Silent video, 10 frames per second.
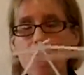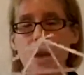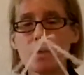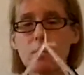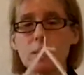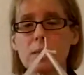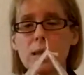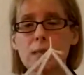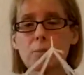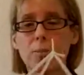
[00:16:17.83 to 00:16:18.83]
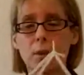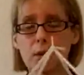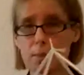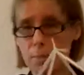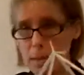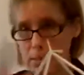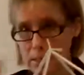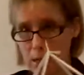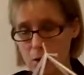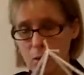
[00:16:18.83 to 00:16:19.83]
And the reason that's important is because
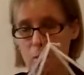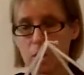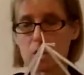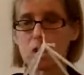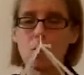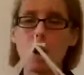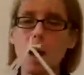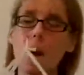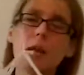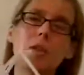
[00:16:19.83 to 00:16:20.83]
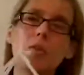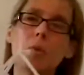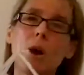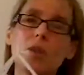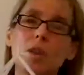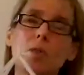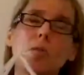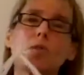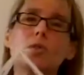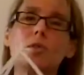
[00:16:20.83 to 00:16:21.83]
later we're going to do another project
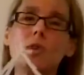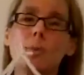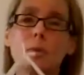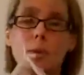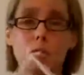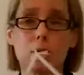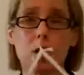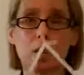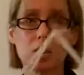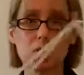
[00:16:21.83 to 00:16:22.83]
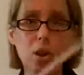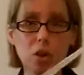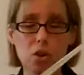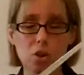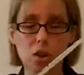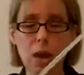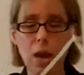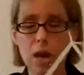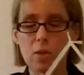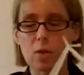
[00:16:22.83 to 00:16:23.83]
where students build the tallest structure,
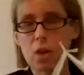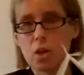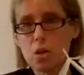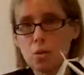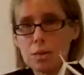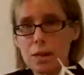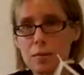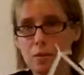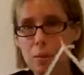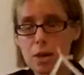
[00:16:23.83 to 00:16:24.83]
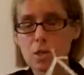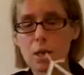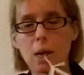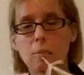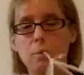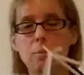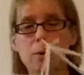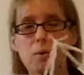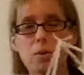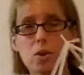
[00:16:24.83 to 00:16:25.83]
and they're going to use that information to help them
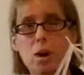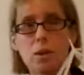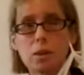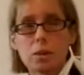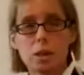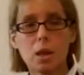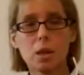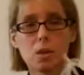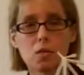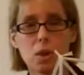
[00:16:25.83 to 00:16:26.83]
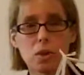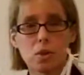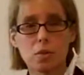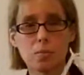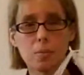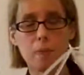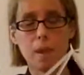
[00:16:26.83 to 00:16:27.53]
build the tallest structure.